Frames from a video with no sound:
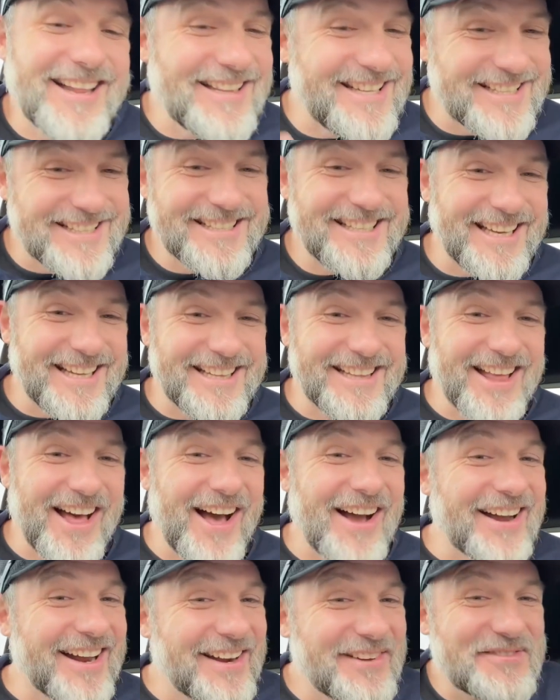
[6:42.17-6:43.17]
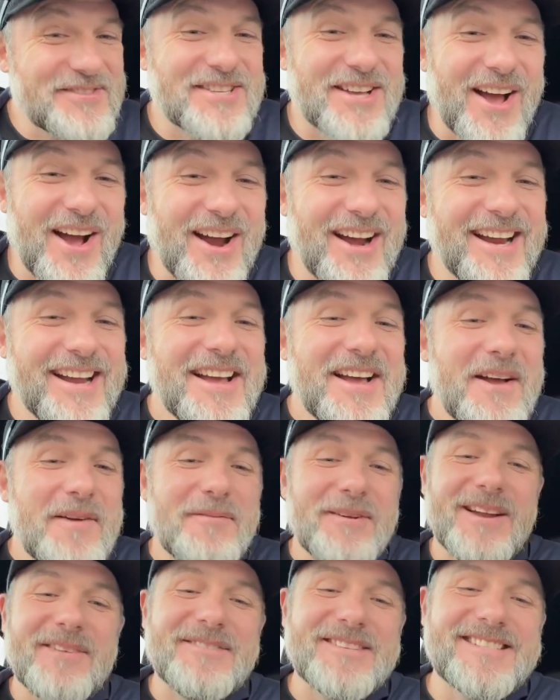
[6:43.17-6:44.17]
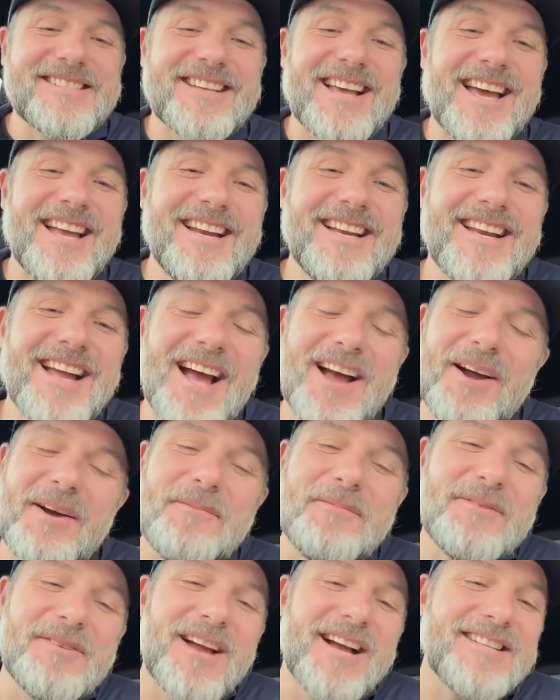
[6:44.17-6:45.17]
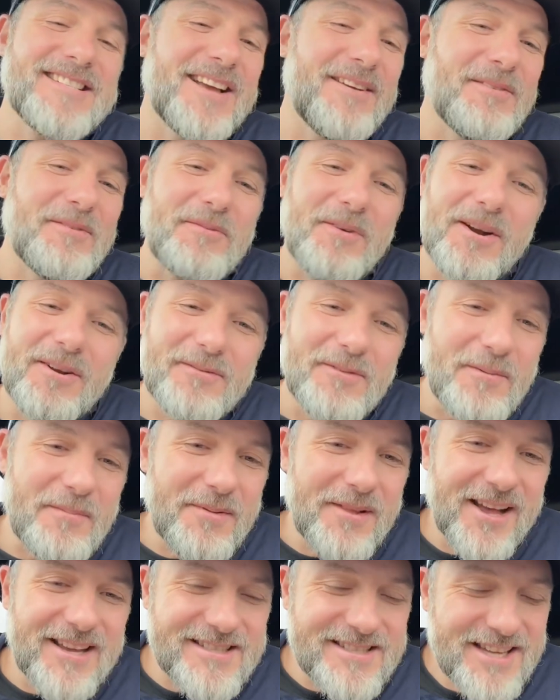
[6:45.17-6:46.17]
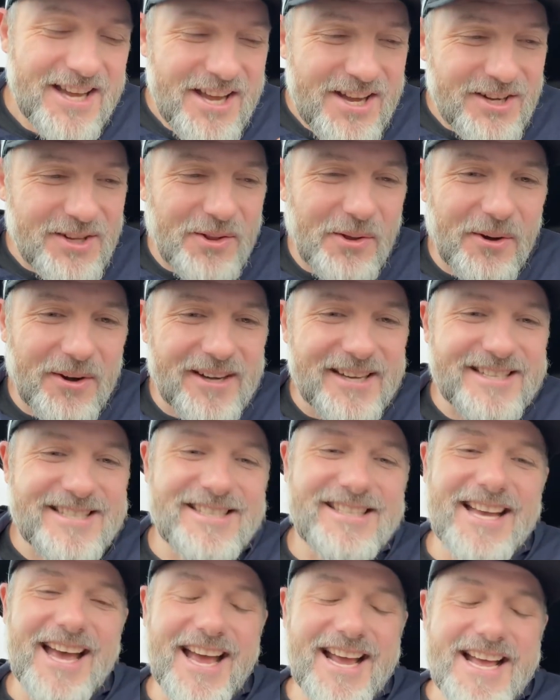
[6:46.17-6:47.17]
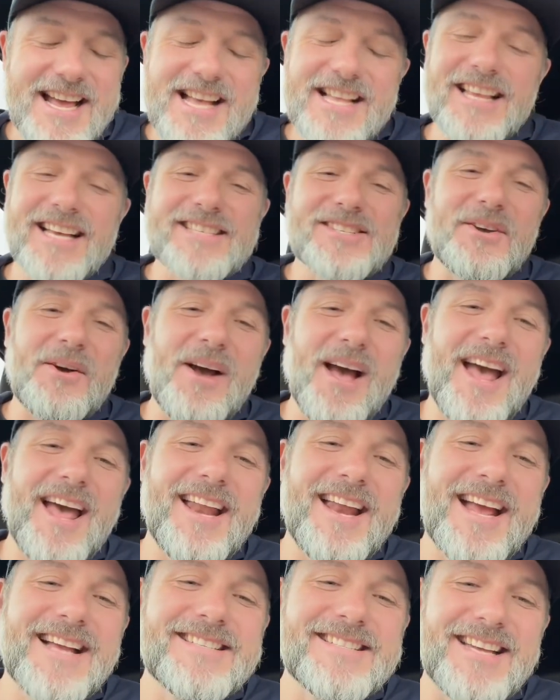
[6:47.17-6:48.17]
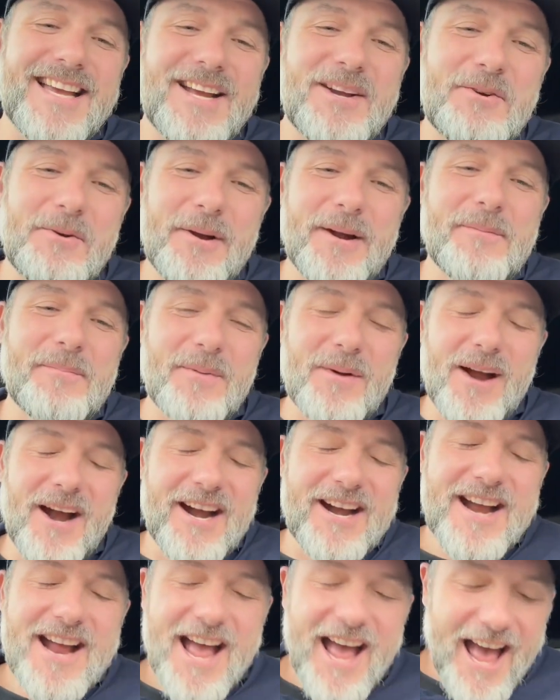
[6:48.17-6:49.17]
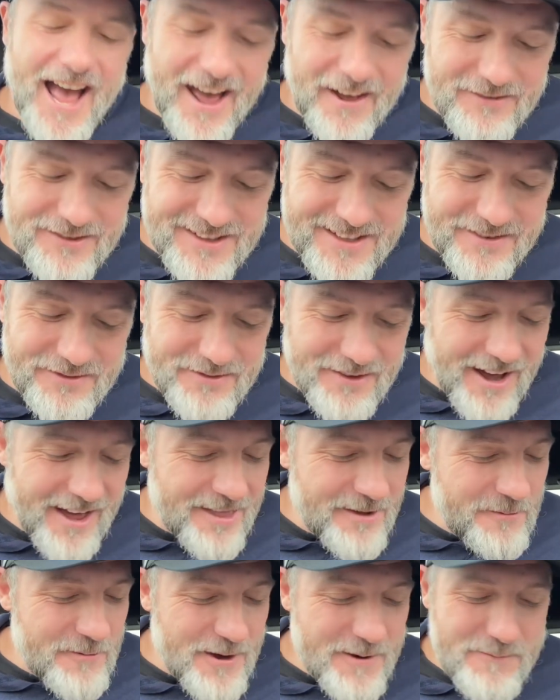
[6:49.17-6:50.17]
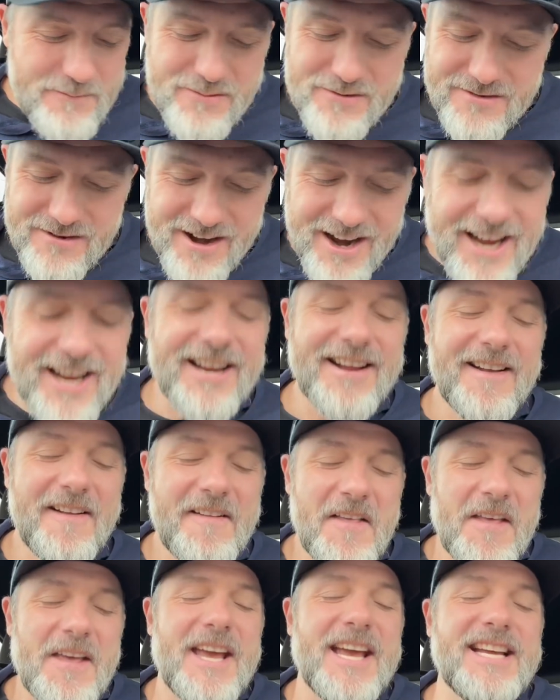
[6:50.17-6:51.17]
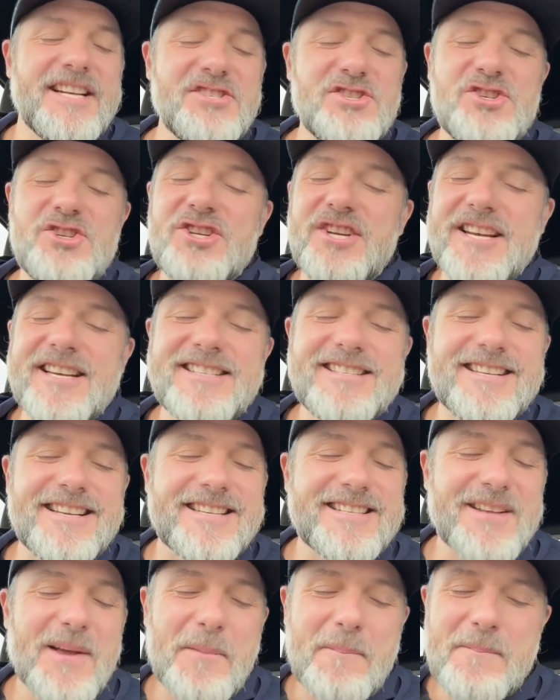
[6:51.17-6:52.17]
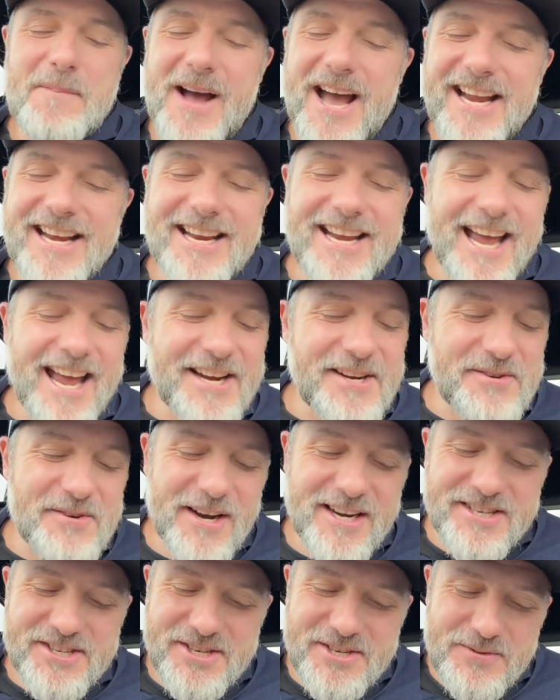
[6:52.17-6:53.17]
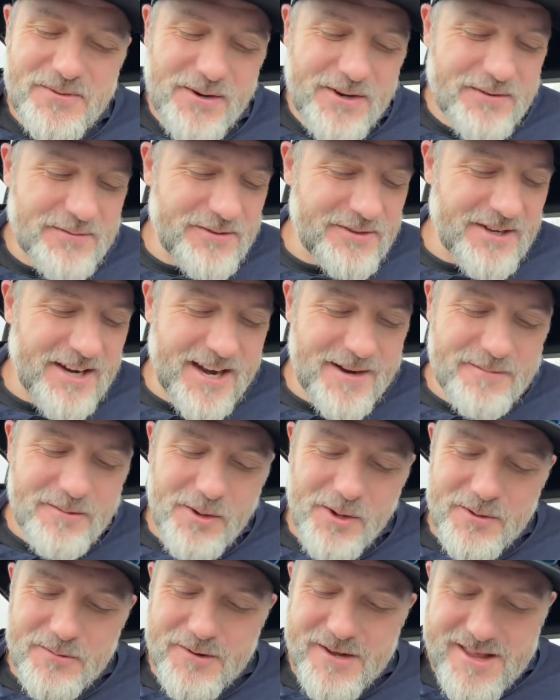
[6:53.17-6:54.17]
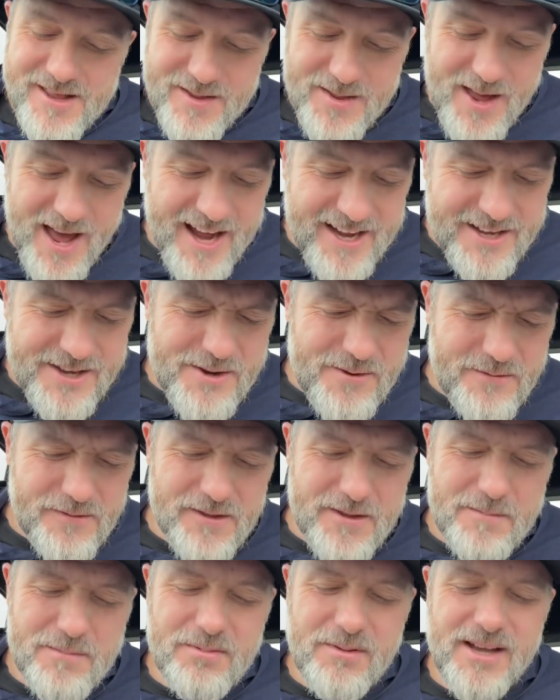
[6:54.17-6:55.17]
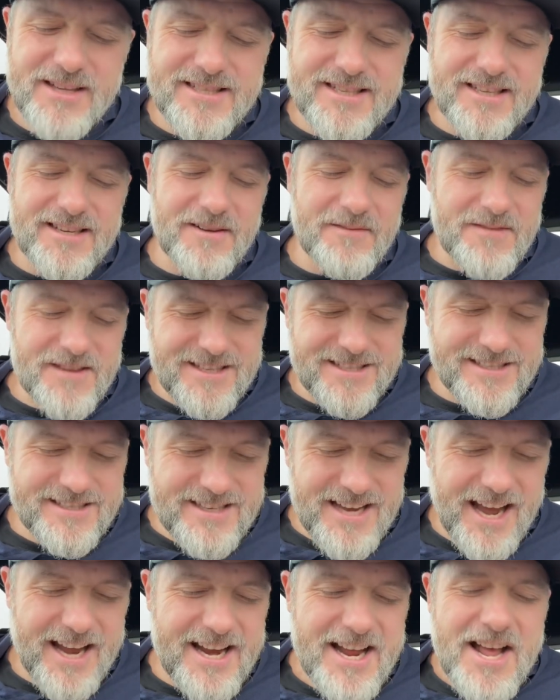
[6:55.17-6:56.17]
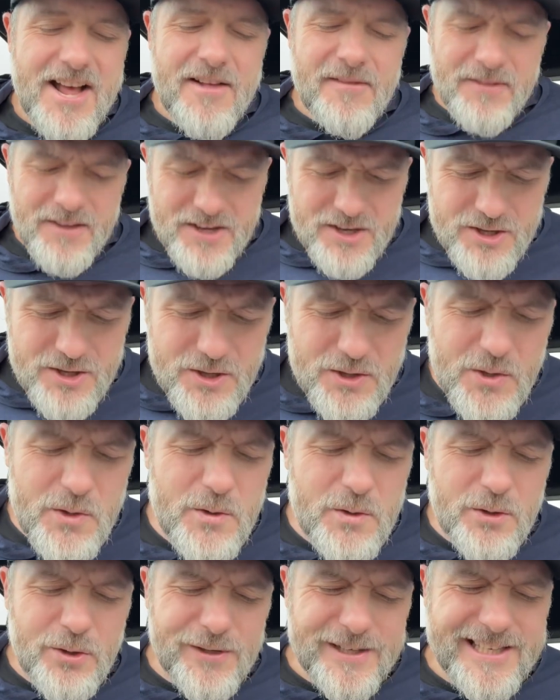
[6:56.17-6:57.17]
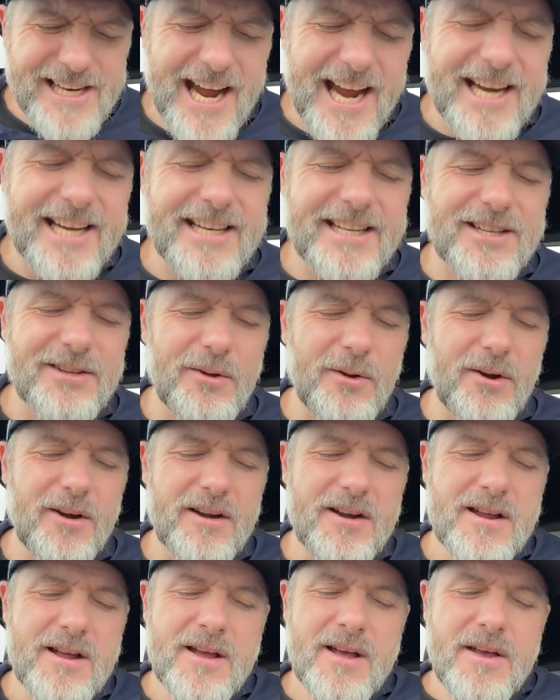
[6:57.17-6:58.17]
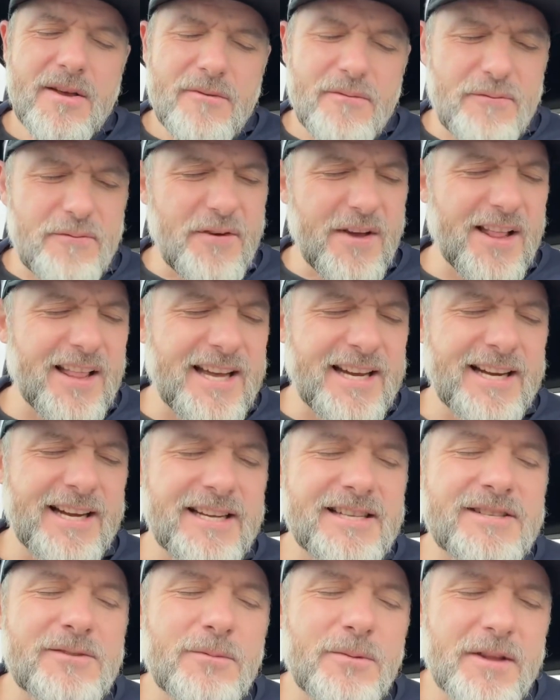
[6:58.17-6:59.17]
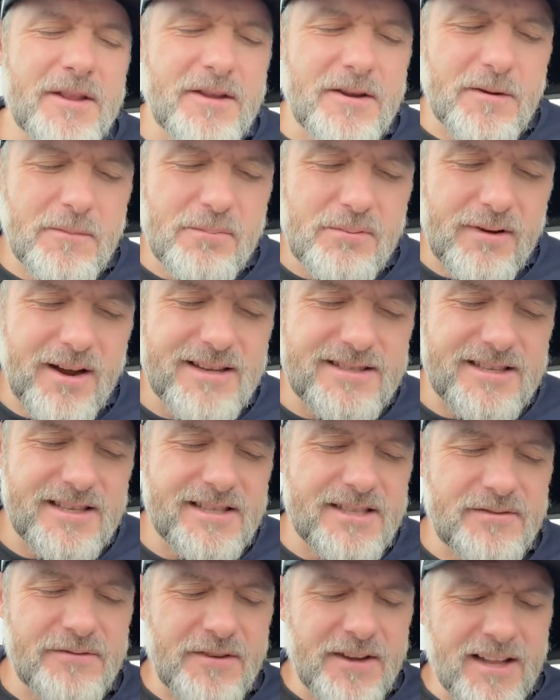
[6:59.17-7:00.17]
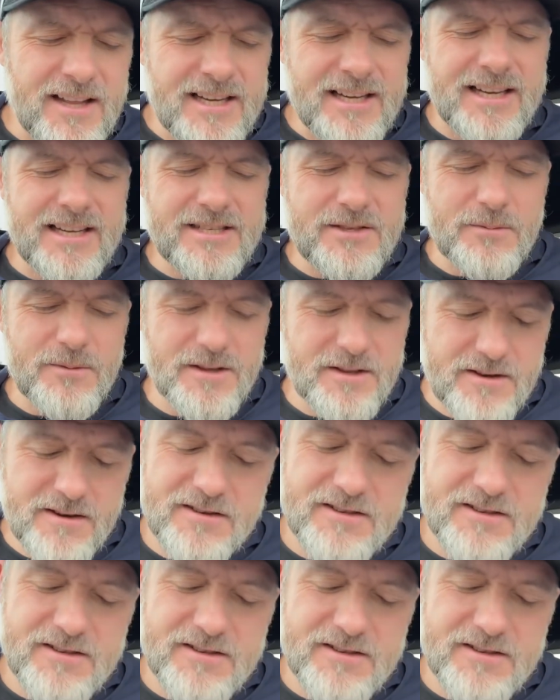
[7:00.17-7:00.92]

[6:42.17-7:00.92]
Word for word: this is getting long and I'm sorry, but I'm excited. I hope you guys have a wonderful, blessed, glorious day. Let's go ahead and say a quick prayer. Heavenly Father, we pray. In Jesus' mighty and gracious, wonderful name, Lord, we thank you for the blessing of this day that you created, Lord, filling us with your presence, filling us with your